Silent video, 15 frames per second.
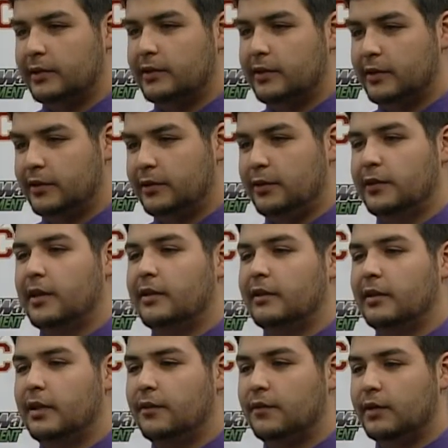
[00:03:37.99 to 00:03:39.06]
to the
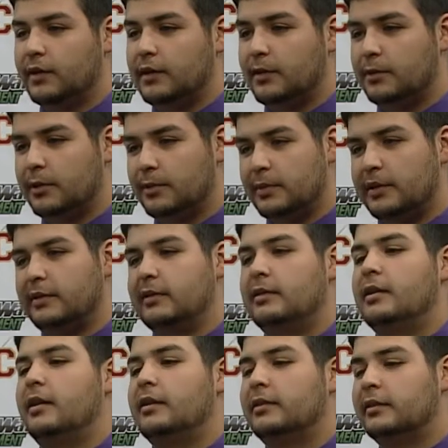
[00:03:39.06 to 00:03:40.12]
2011
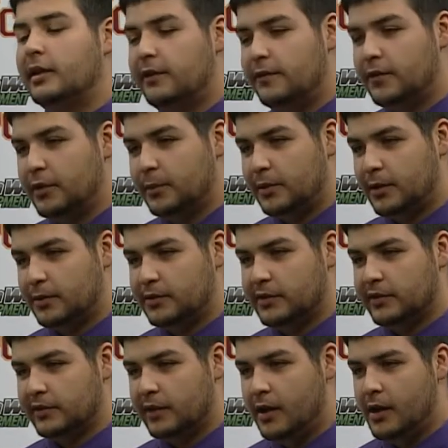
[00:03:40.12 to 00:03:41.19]
WBCA State Farm
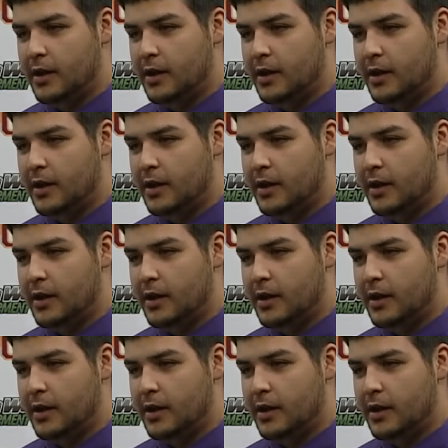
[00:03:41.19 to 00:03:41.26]
Coaches